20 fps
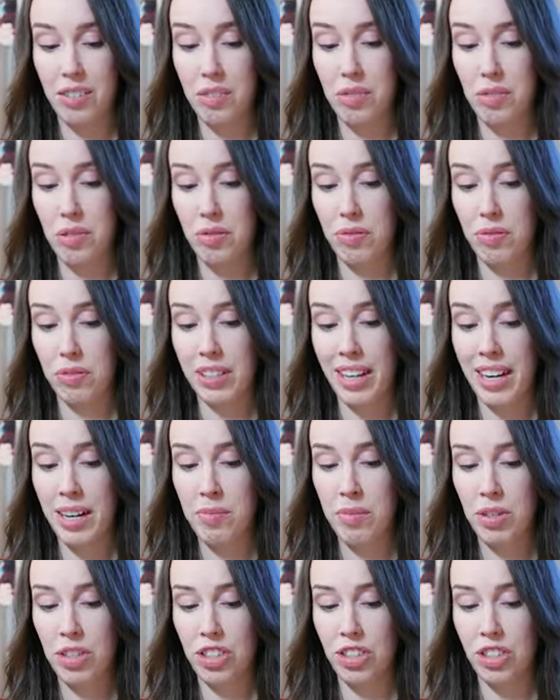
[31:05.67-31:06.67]
Oh,
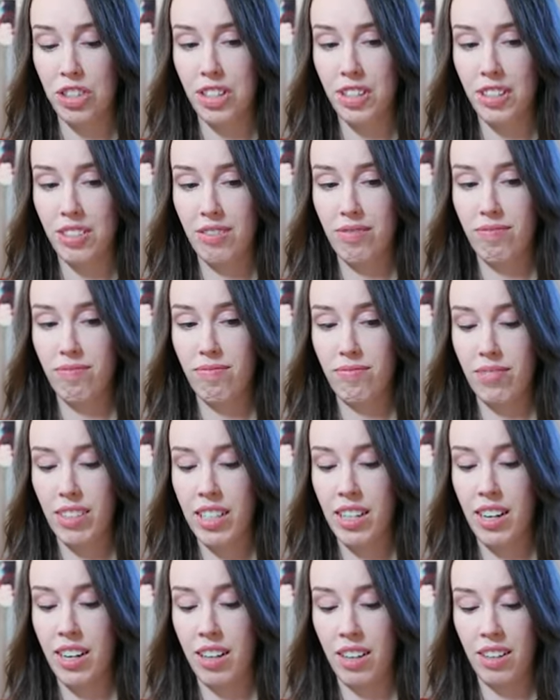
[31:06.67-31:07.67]
flame shot.
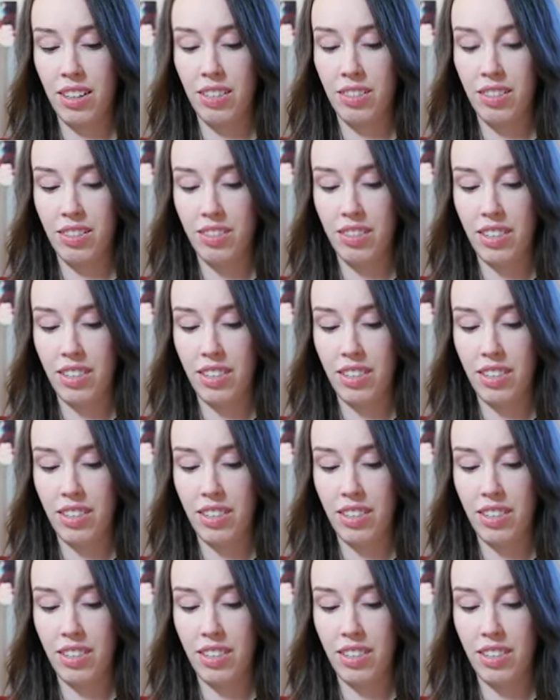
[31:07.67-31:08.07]
Okay.